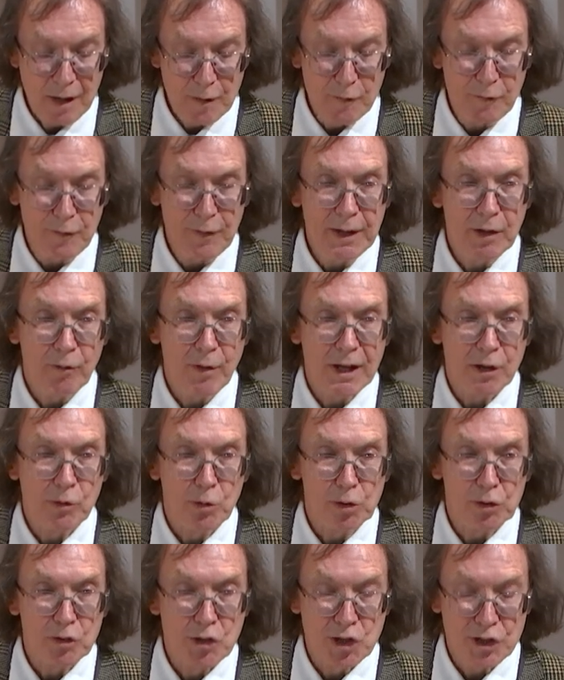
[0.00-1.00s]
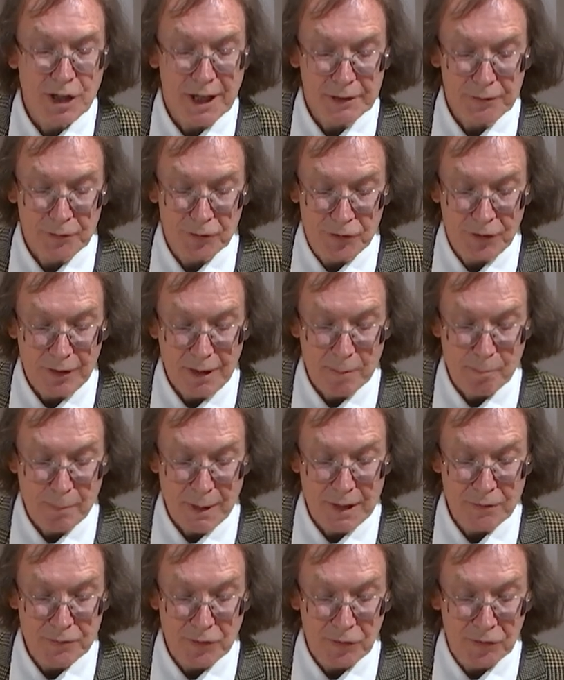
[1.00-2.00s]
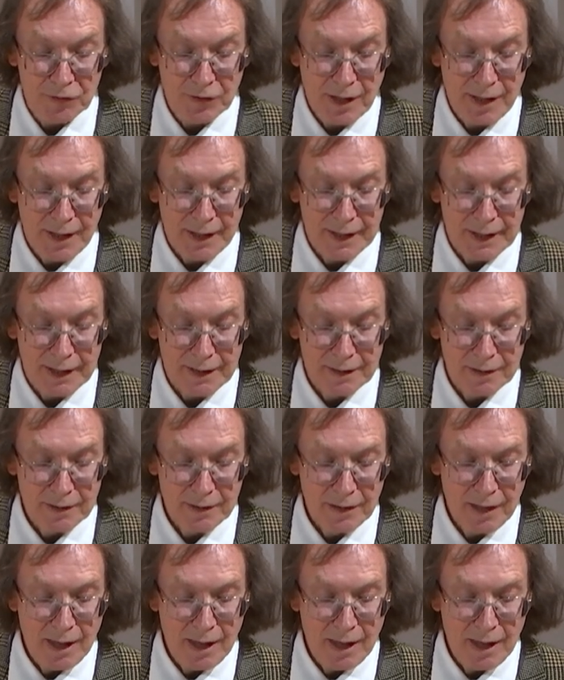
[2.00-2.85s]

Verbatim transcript: fearing all shelter but the sky.